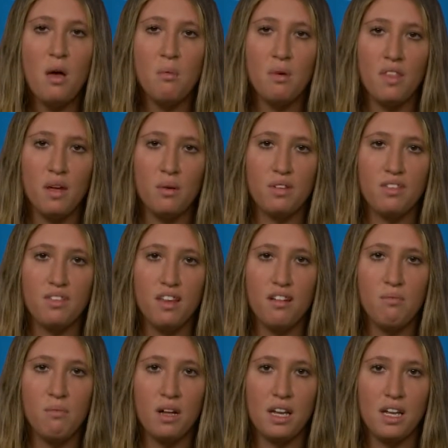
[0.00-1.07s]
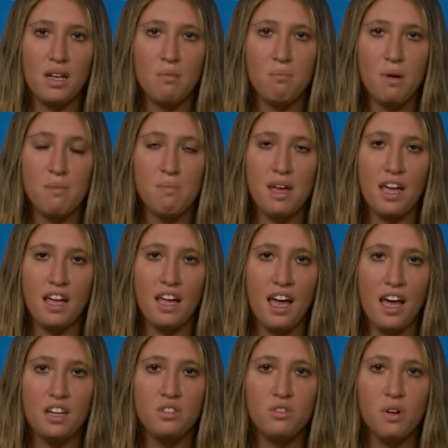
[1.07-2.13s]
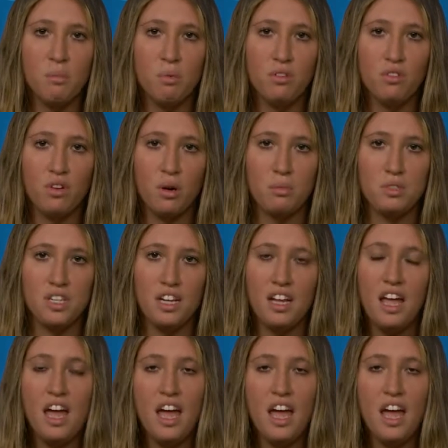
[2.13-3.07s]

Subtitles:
when they would save money by paying cash for a prescription